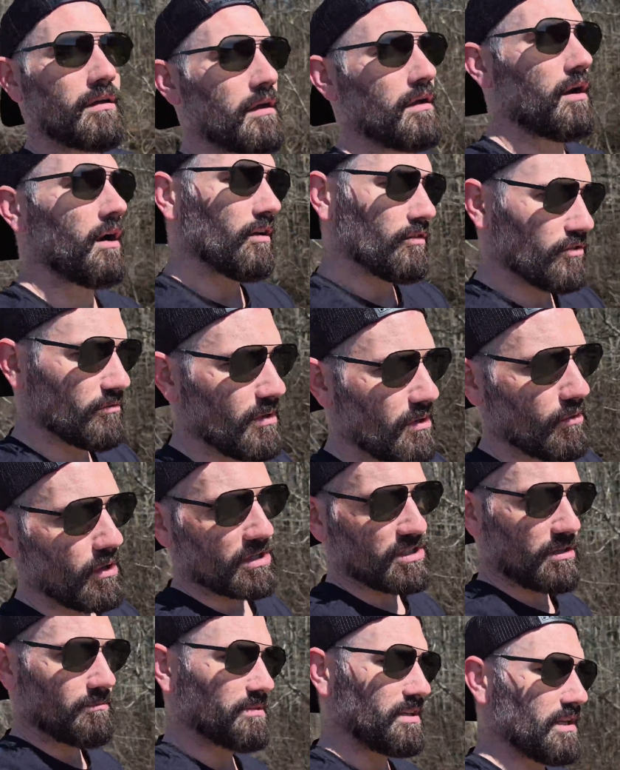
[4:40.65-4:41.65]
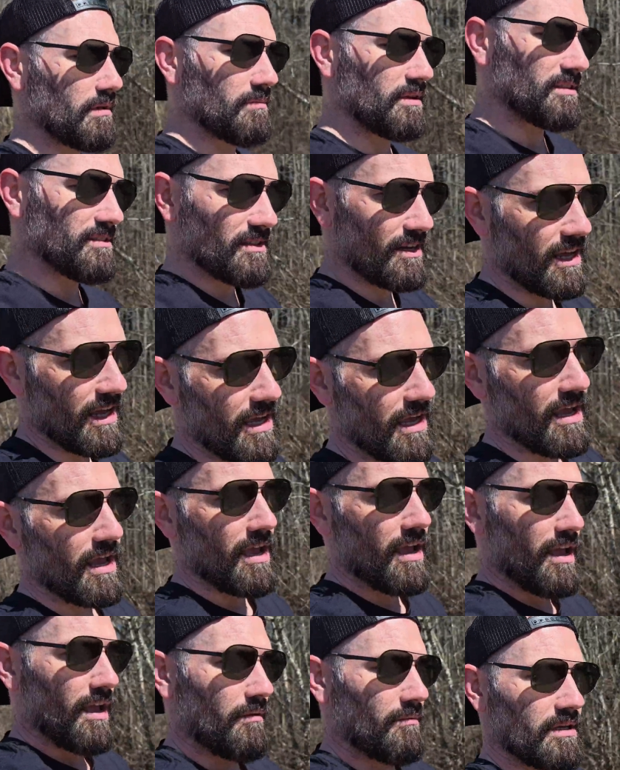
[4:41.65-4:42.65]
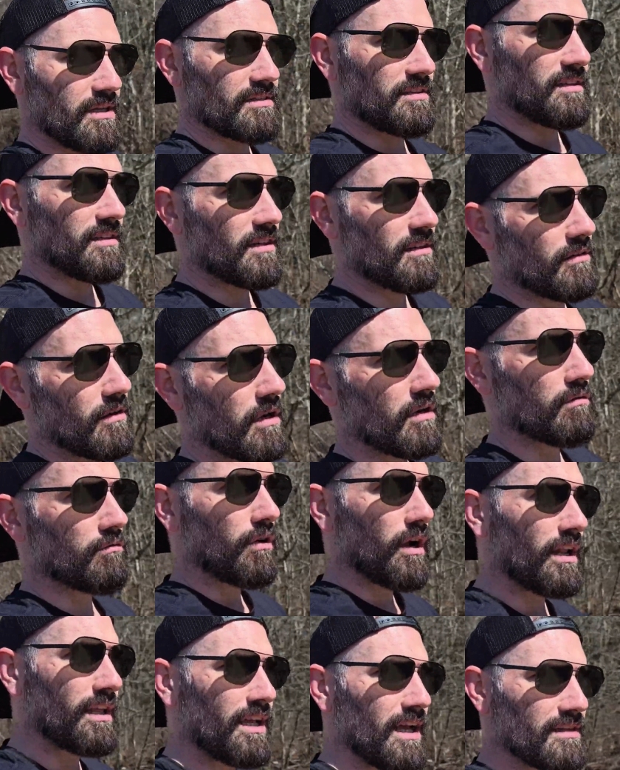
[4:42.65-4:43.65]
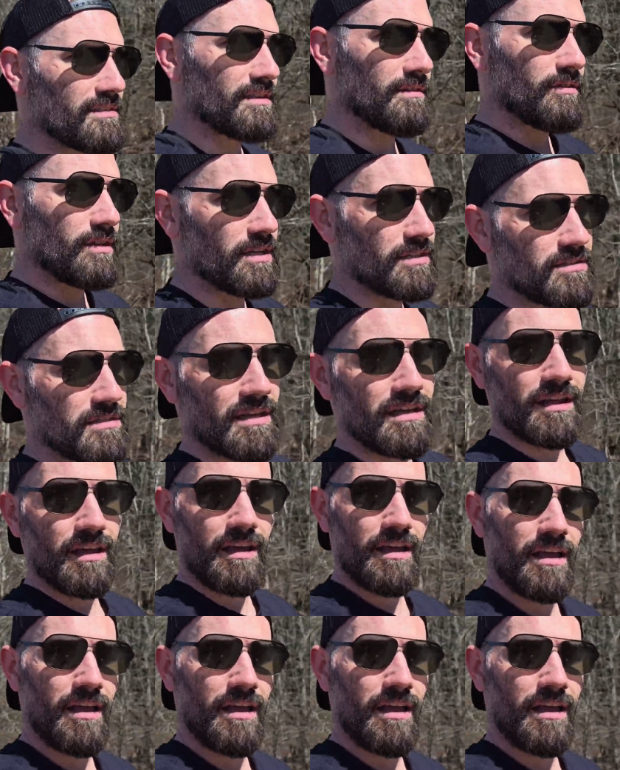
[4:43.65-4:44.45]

Also, my watch updated me today because I did a running activity. It said